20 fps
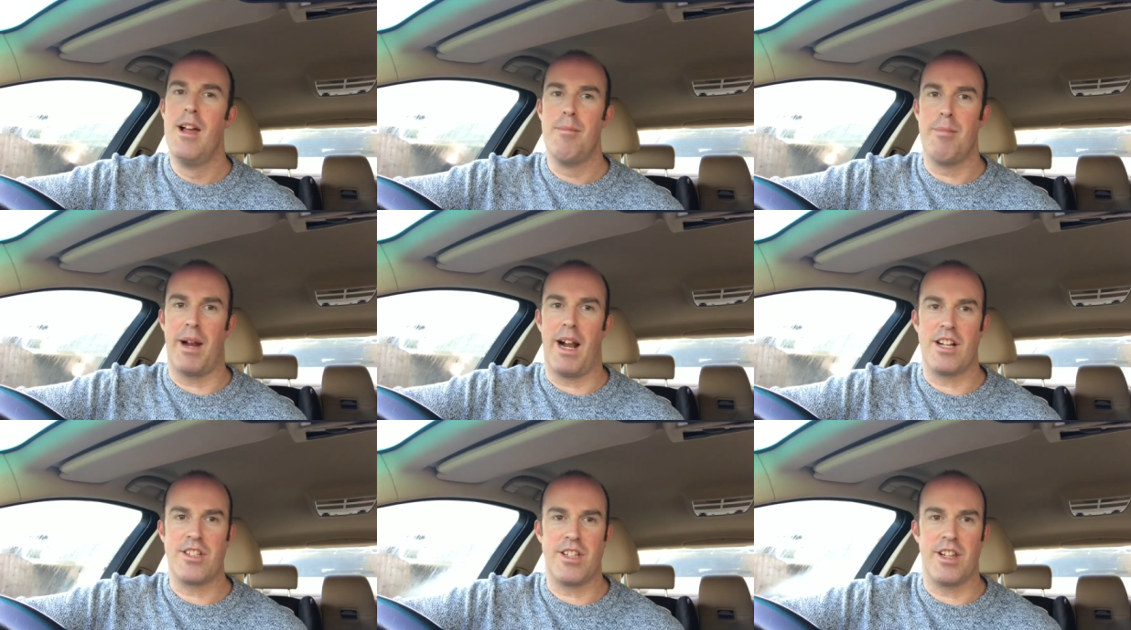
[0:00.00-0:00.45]

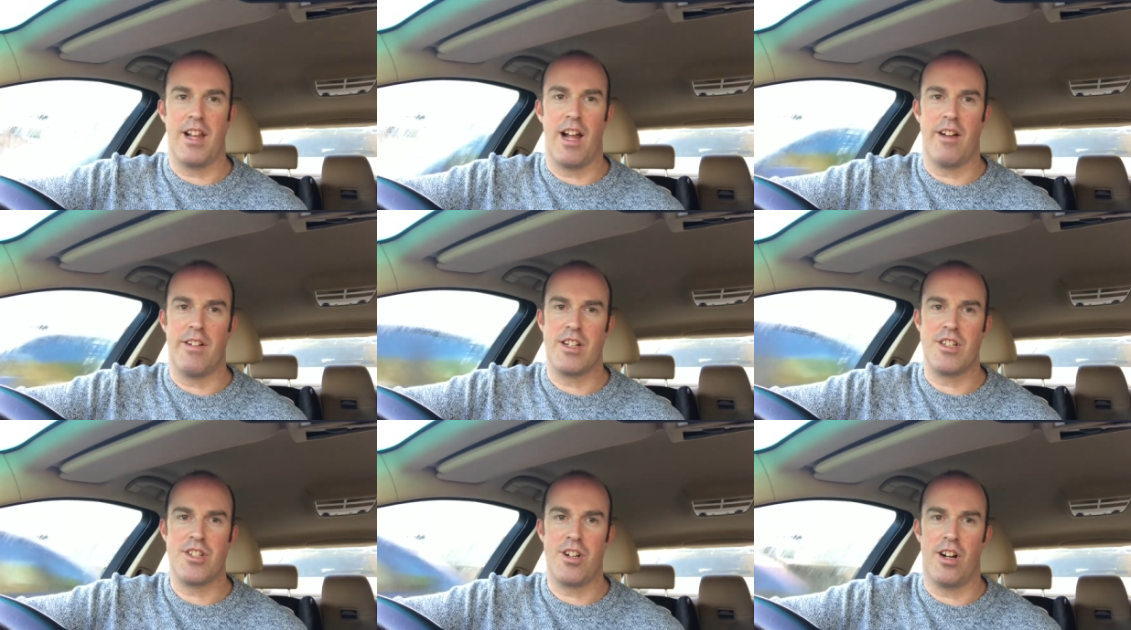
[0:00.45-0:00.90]
but actually
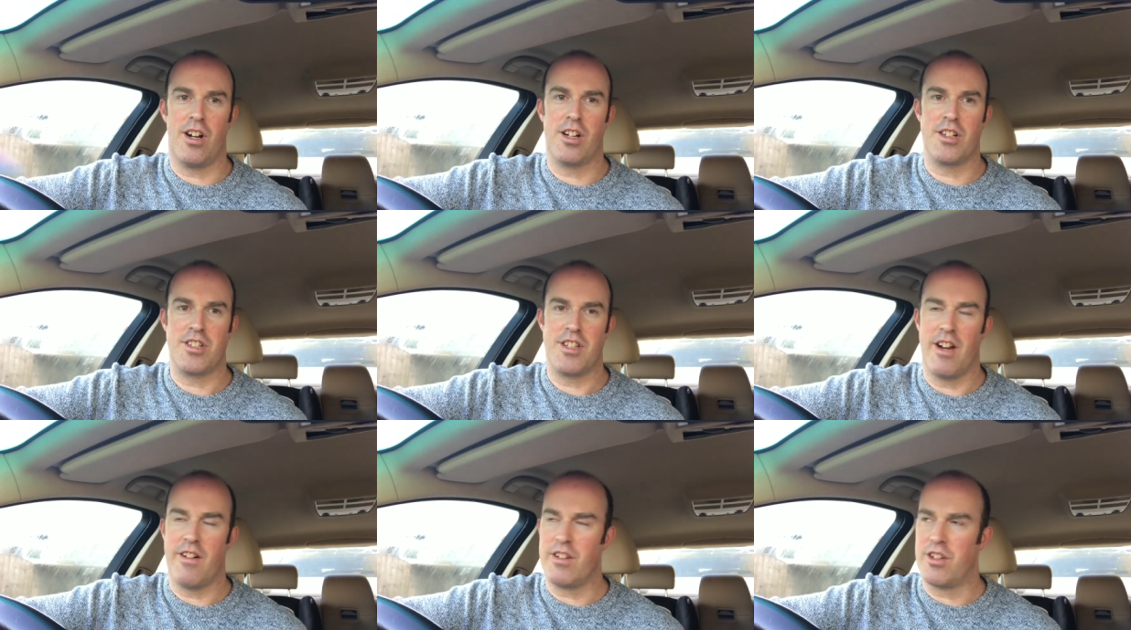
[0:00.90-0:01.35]
they're in
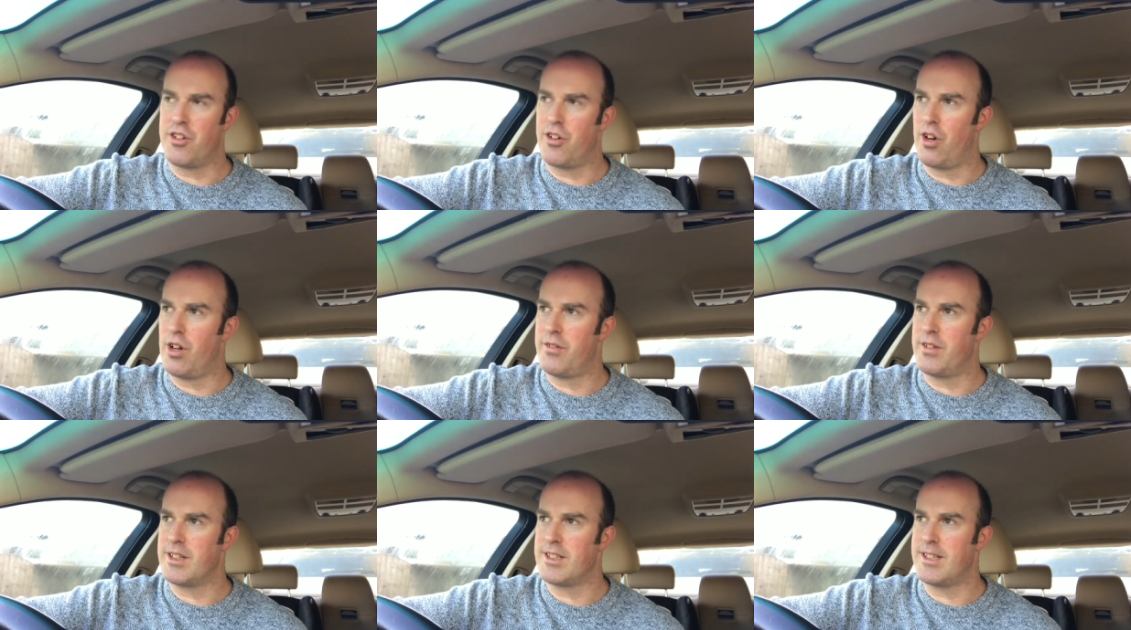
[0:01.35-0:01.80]
charge, they're in the
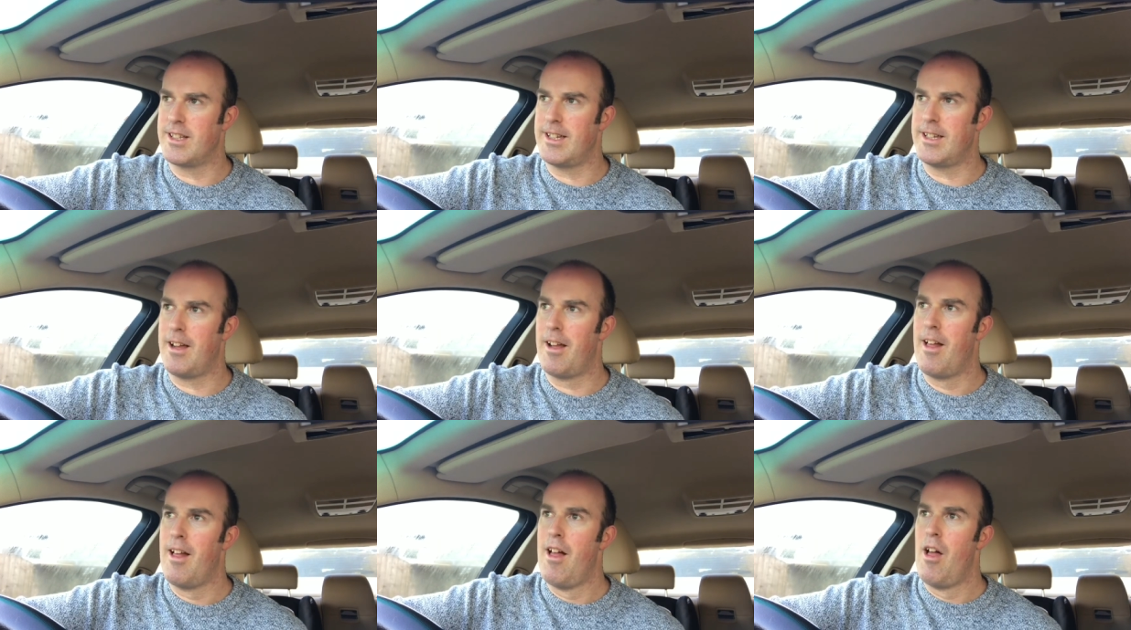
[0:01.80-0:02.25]
driving
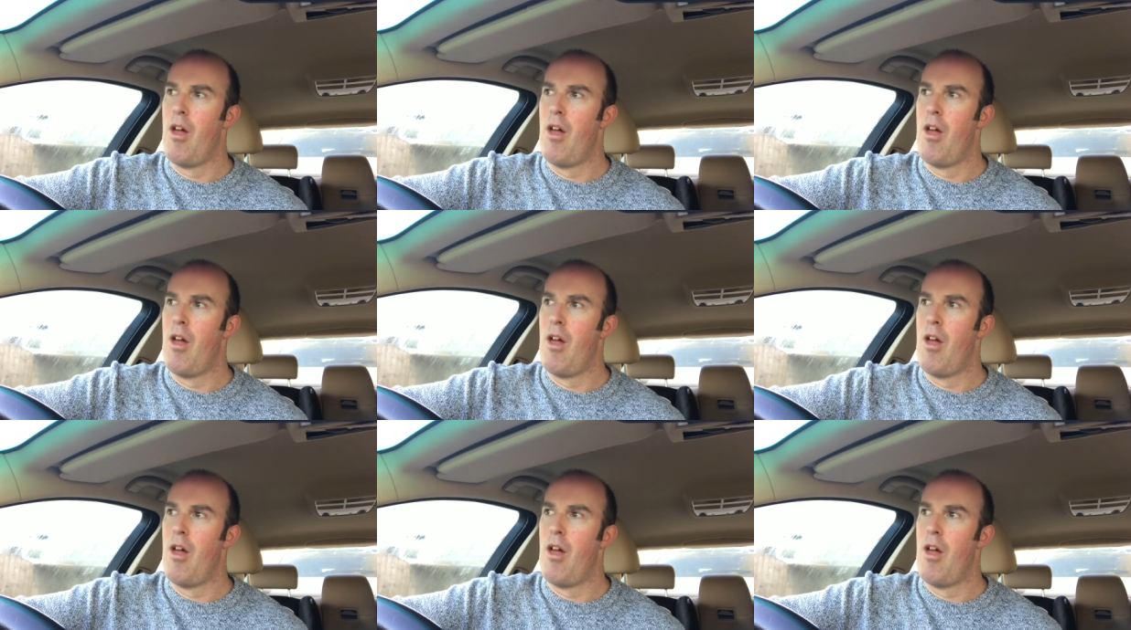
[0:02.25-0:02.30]
seat.